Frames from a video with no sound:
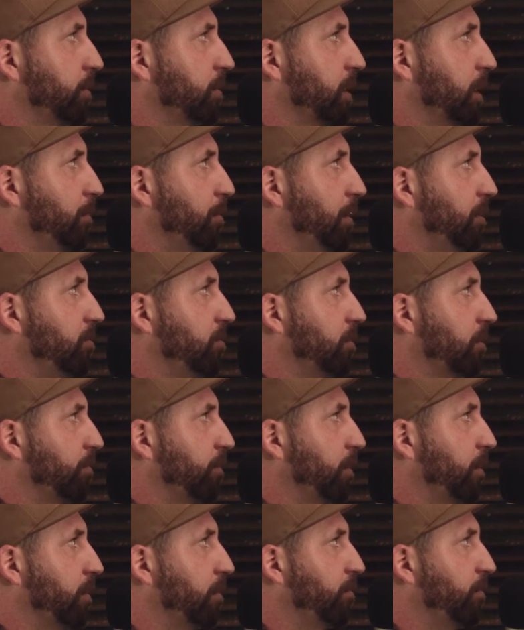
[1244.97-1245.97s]
it's going to be easier
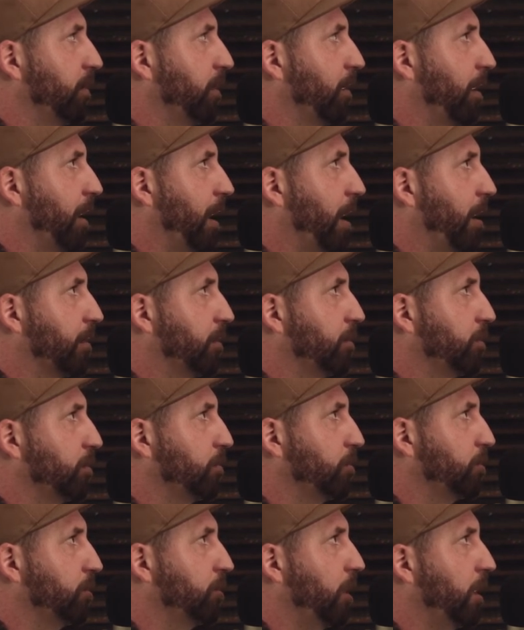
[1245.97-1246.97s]
for you to figure out how to
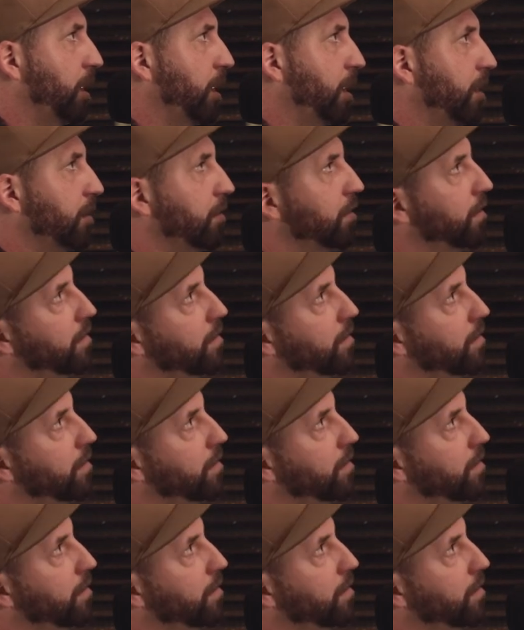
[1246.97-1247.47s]
do shade,